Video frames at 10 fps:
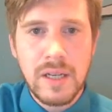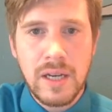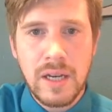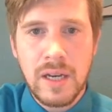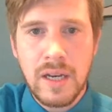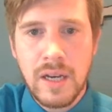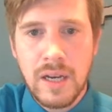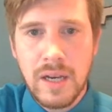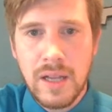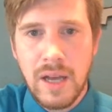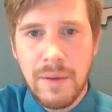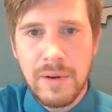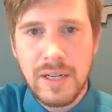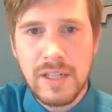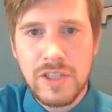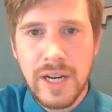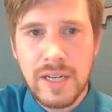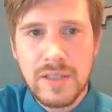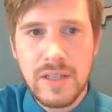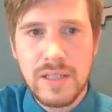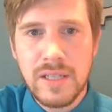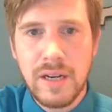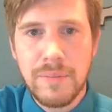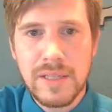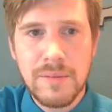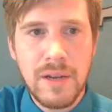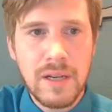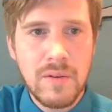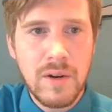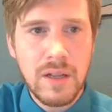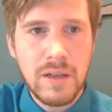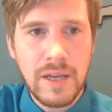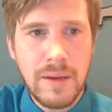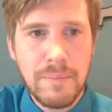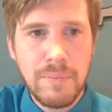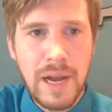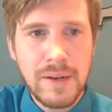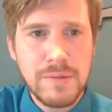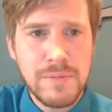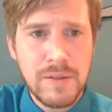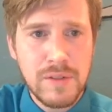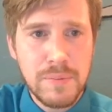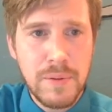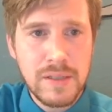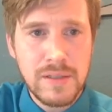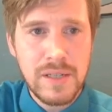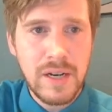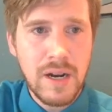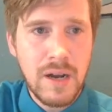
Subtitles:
I'm going to need to change this here because I'm not going to want to look at blacksmith responses here.